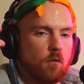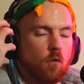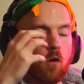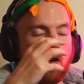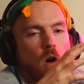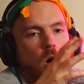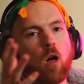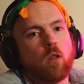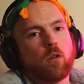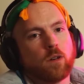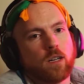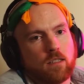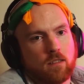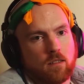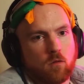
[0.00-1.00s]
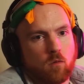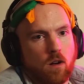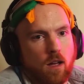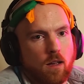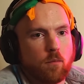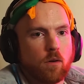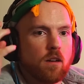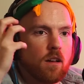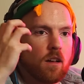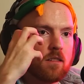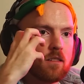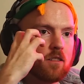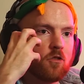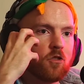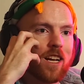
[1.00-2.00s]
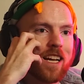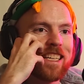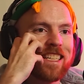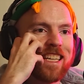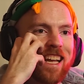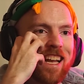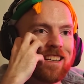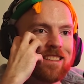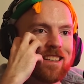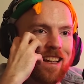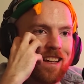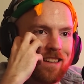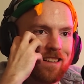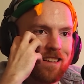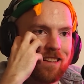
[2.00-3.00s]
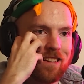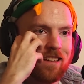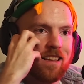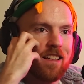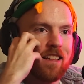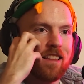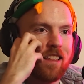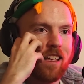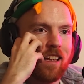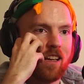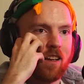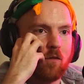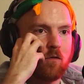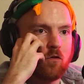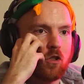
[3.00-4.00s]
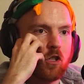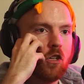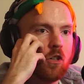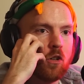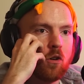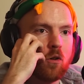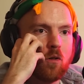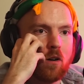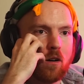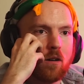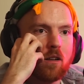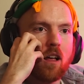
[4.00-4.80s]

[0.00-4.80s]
well, all the reasons why, but he has this gigantic thing of chew or